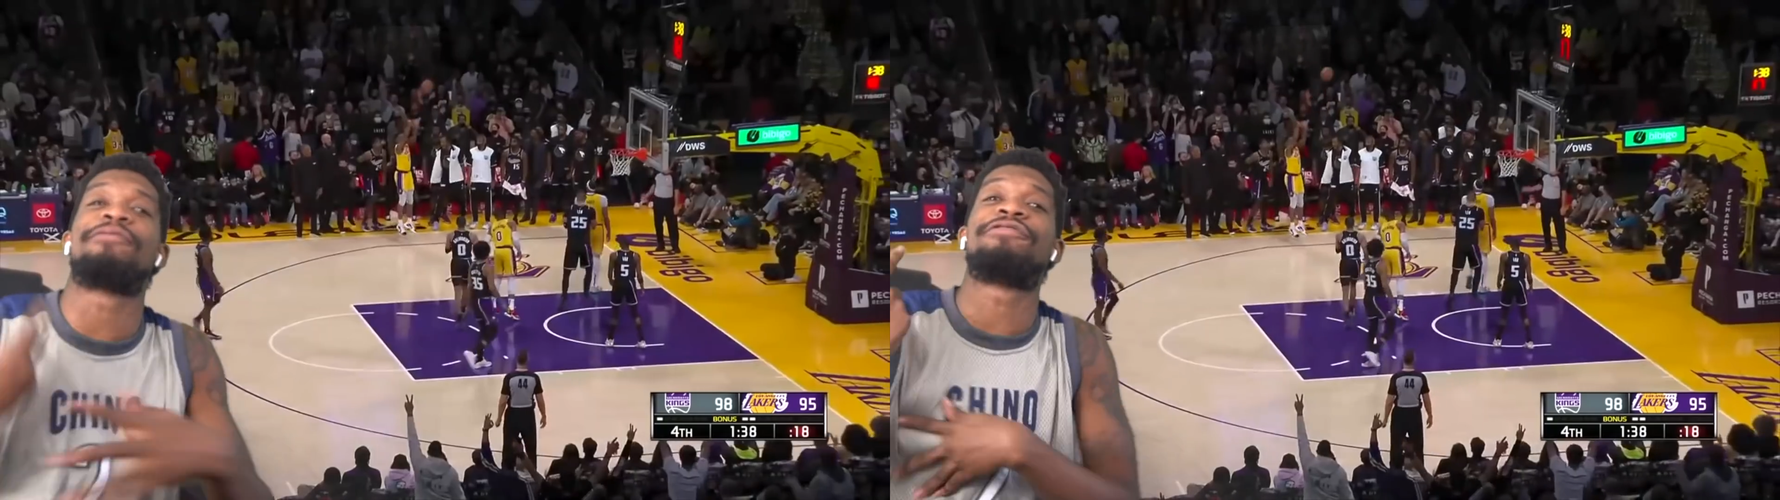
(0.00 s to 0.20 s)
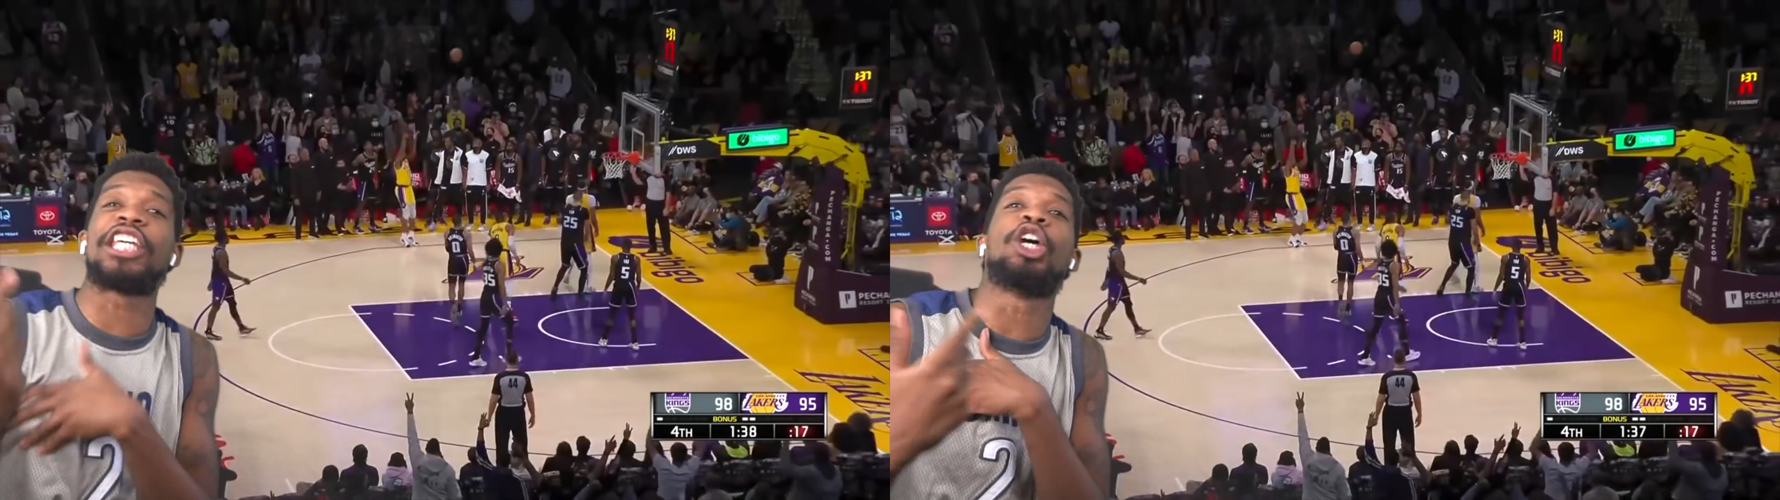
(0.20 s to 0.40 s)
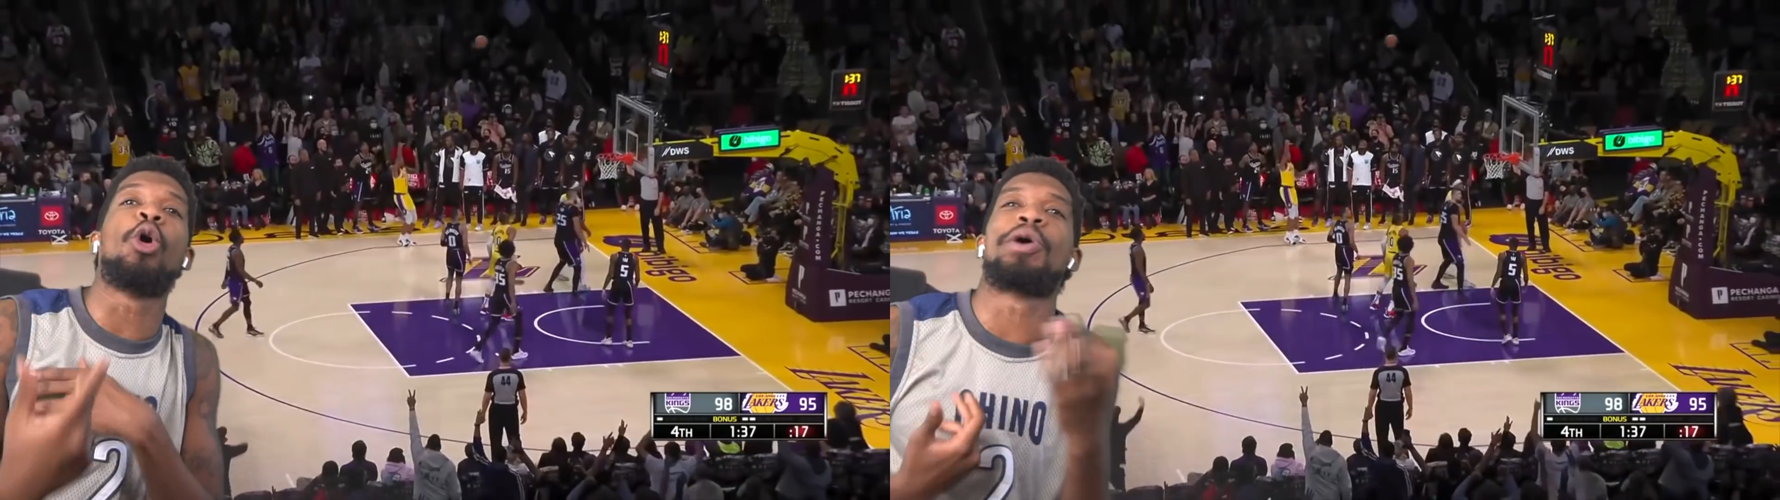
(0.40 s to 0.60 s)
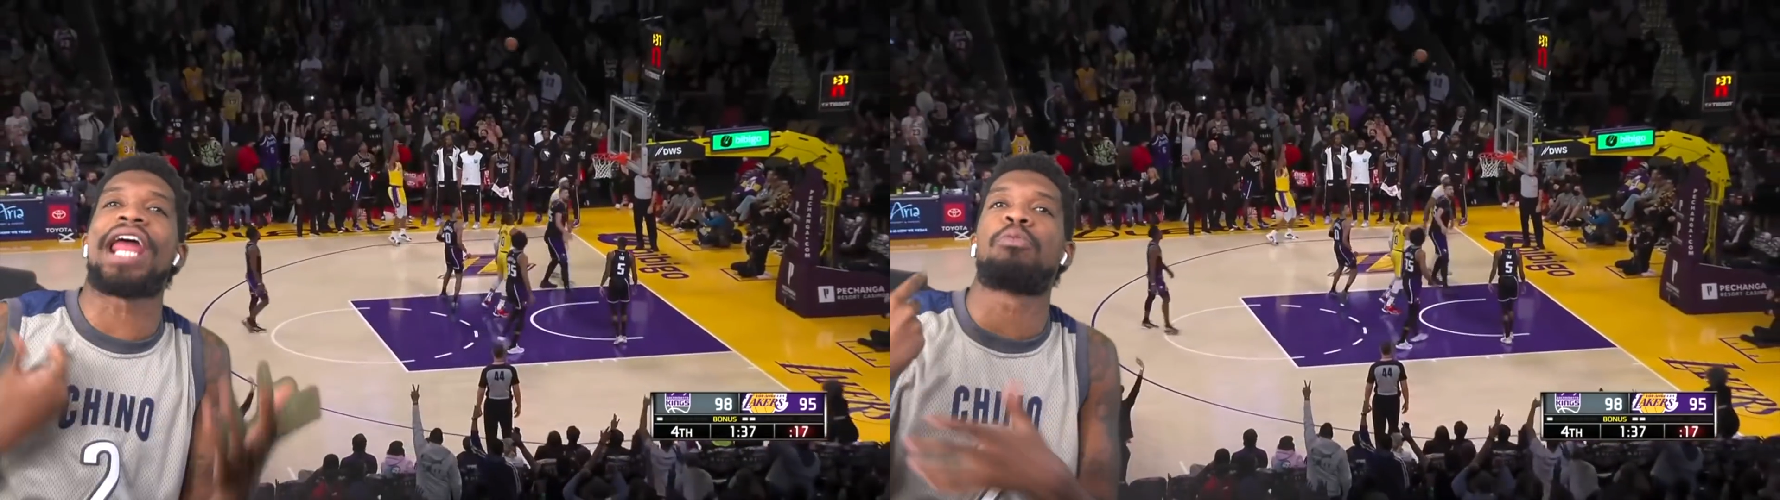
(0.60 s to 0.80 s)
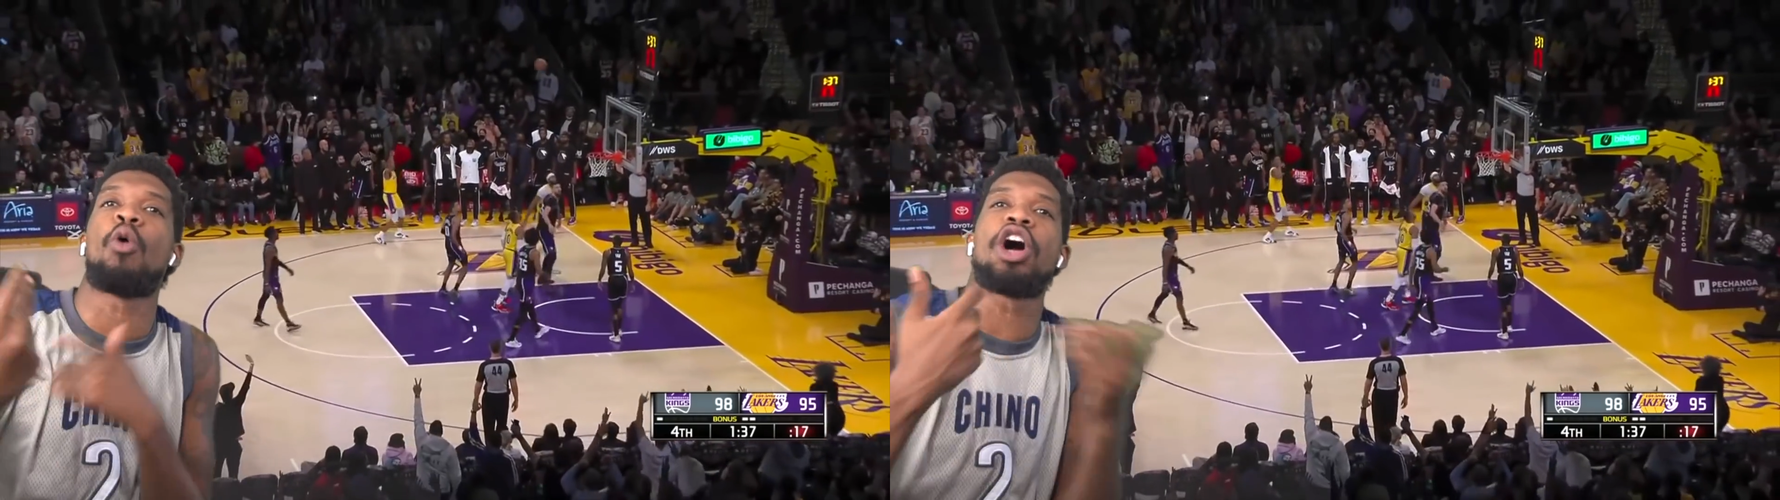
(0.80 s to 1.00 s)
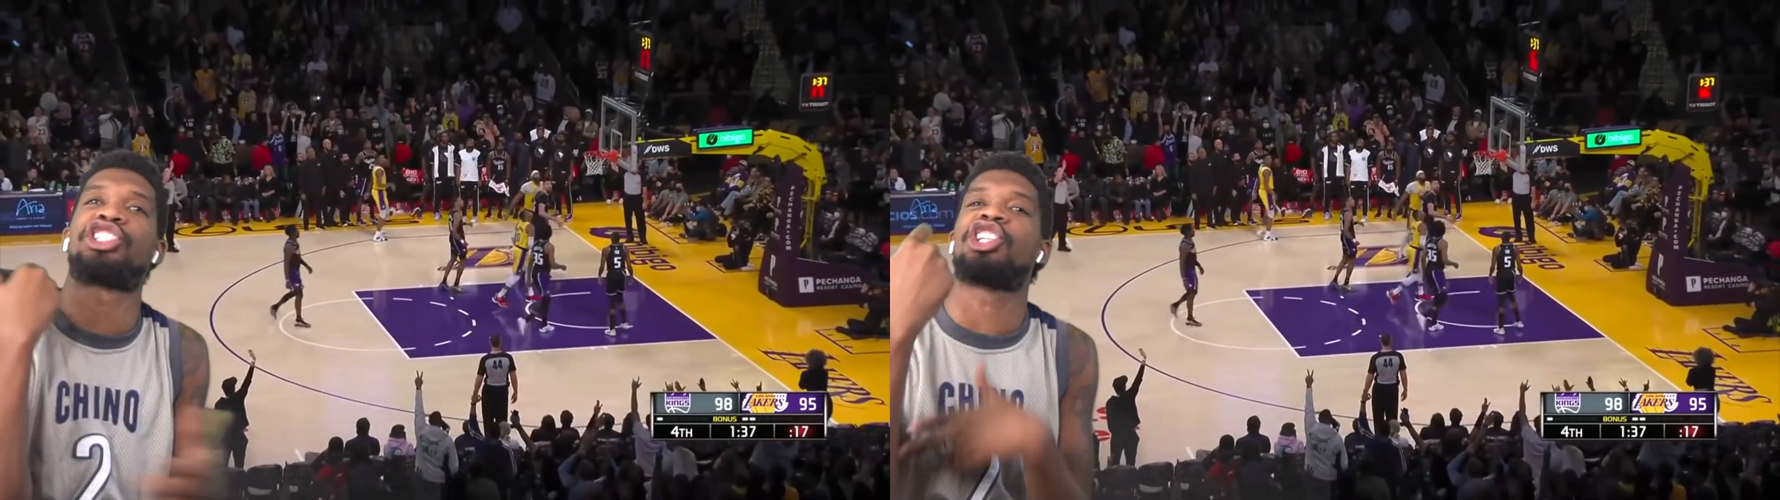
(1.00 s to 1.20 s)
to feel when I watch